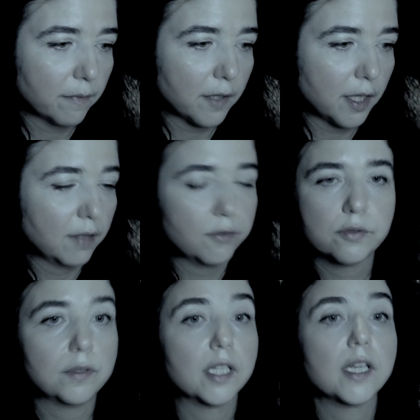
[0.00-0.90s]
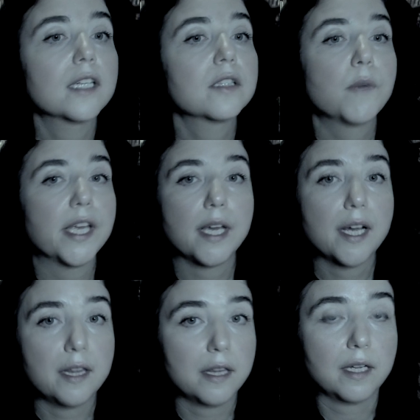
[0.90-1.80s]
I used to neglect my
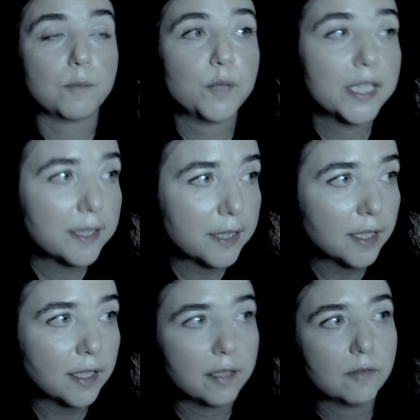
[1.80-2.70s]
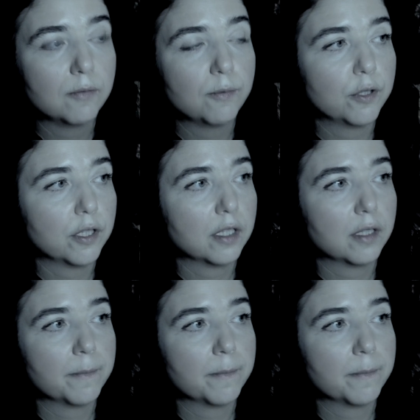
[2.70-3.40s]
health completely, work